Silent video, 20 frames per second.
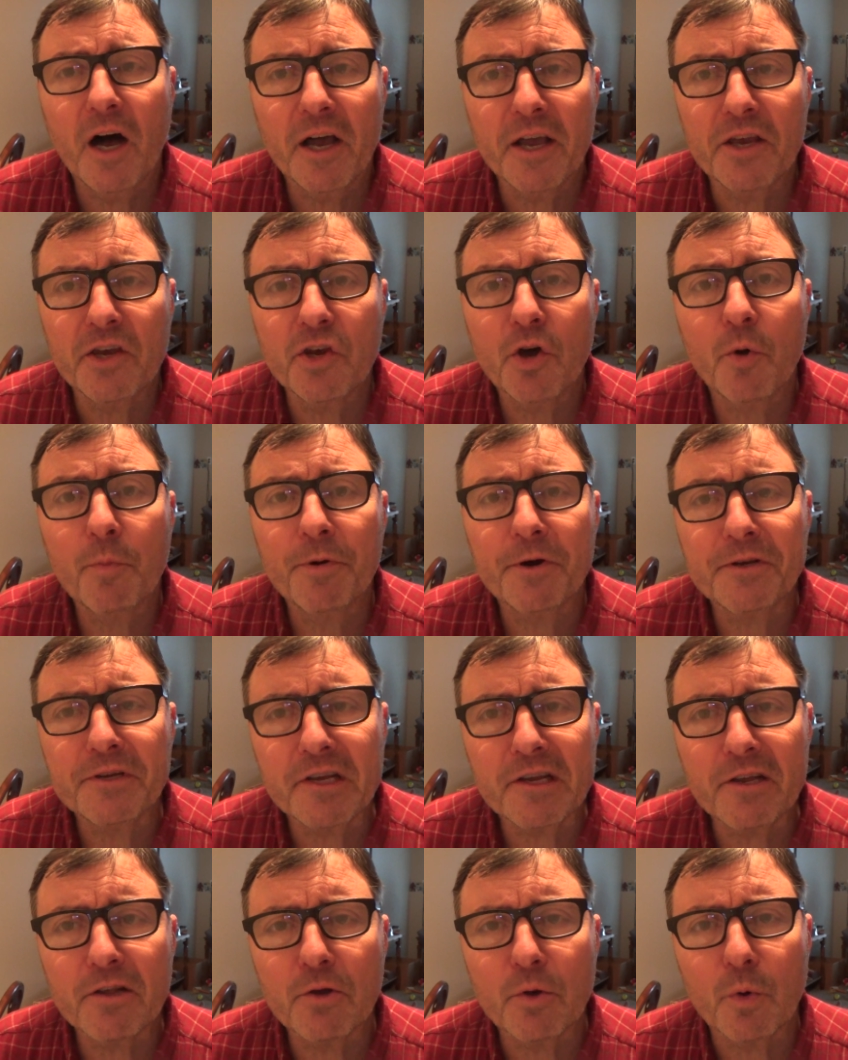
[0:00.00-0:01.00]
in no
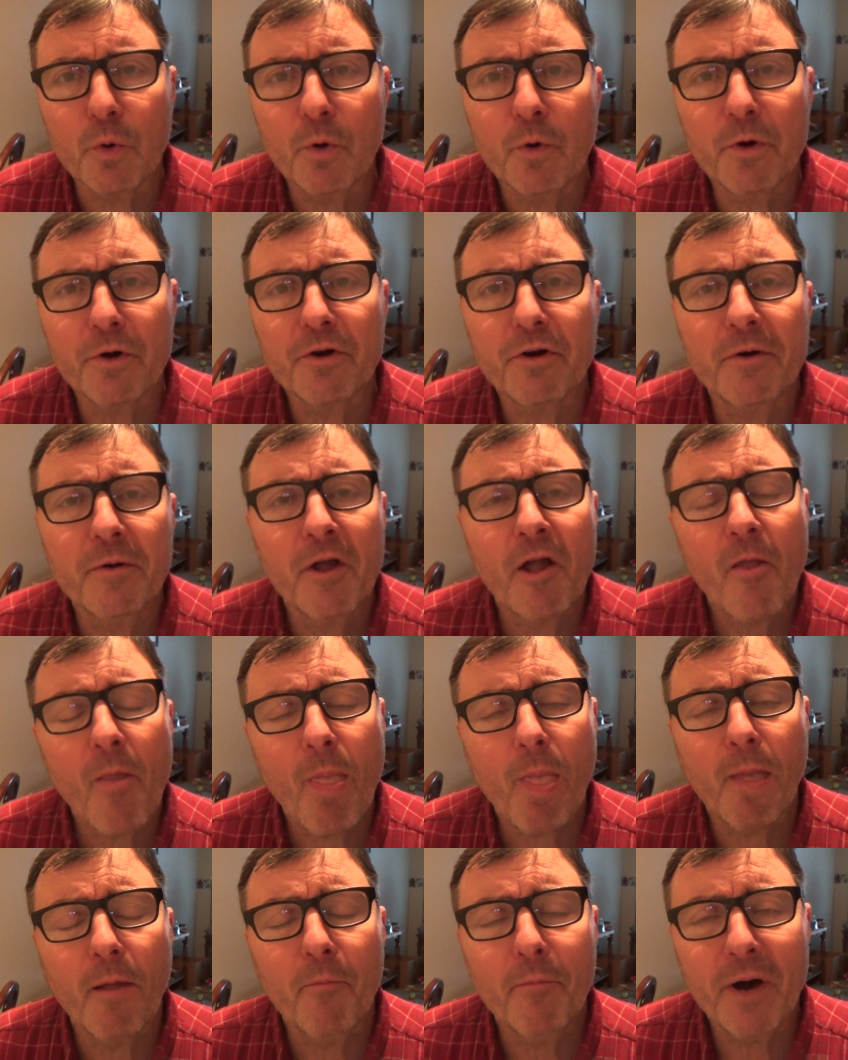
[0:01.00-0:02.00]
particular order:
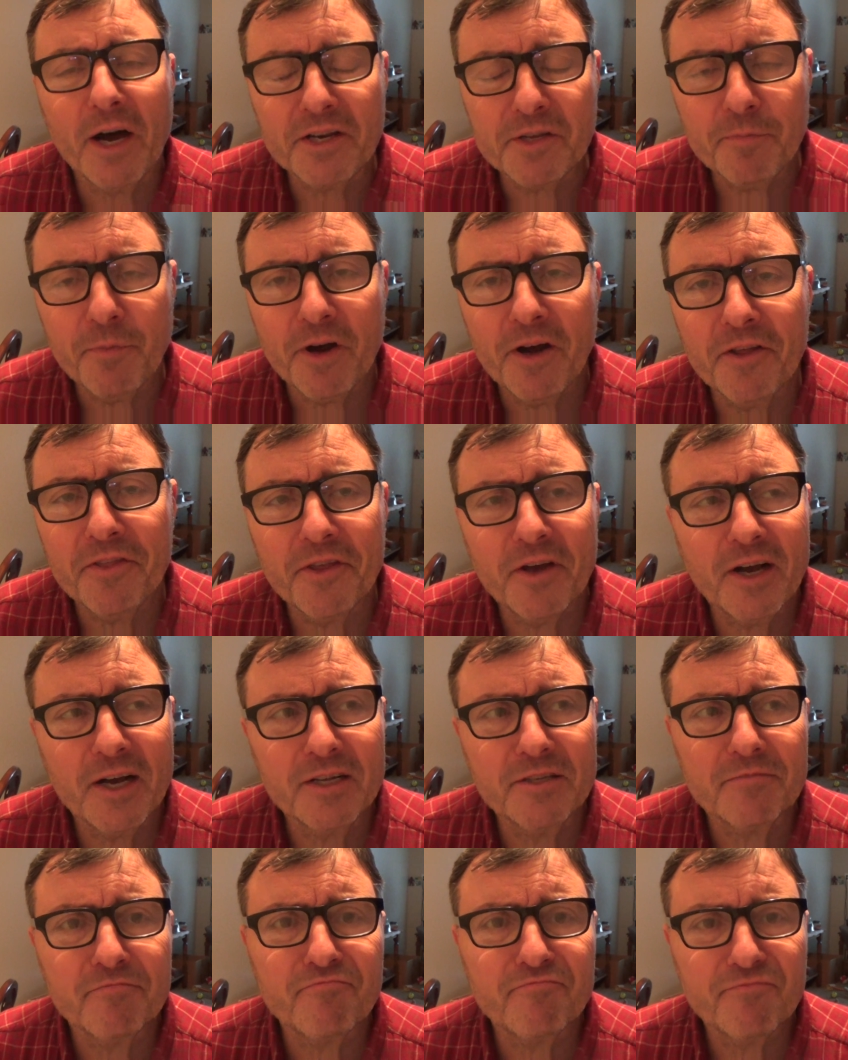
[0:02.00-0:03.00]
Monty
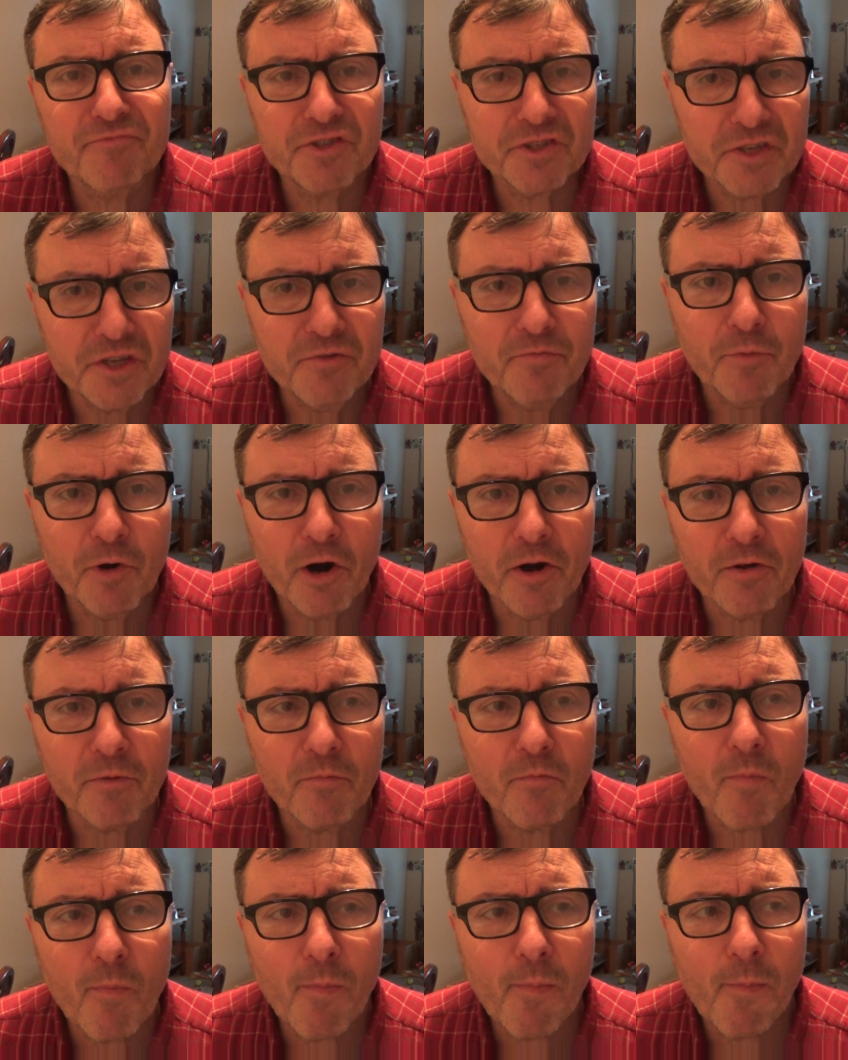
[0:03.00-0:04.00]
Python, Steve
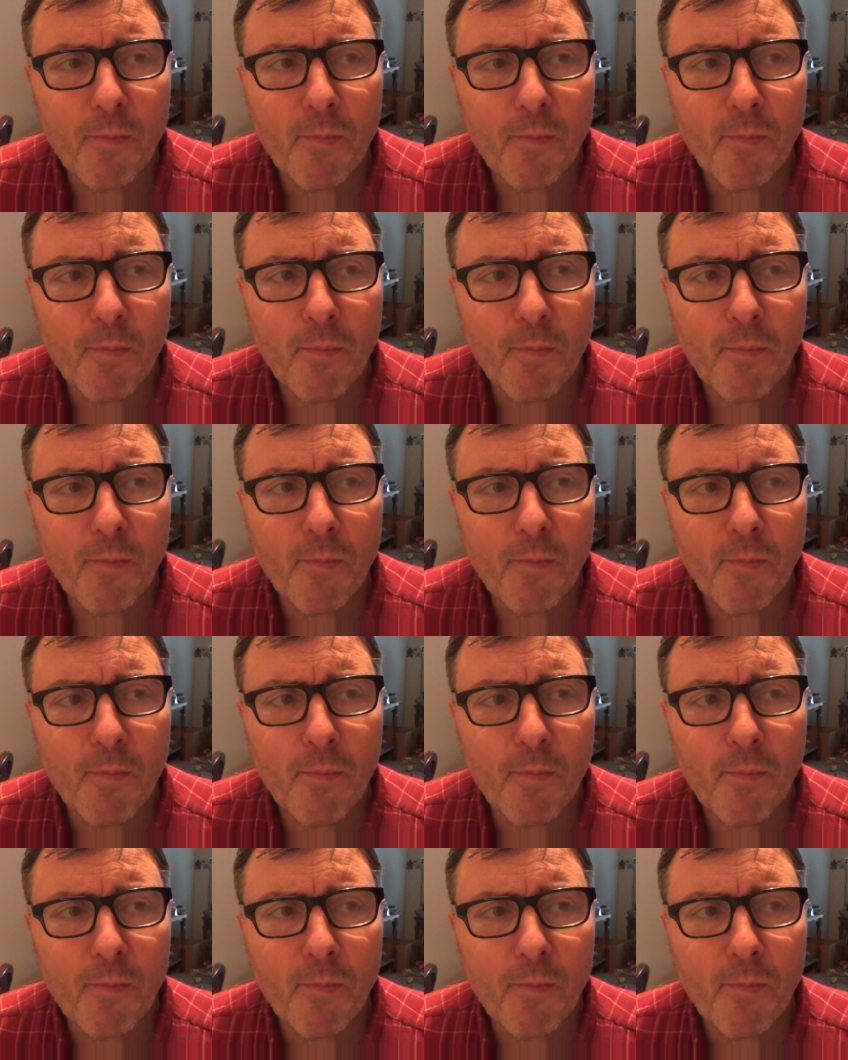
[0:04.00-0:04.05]
Martin,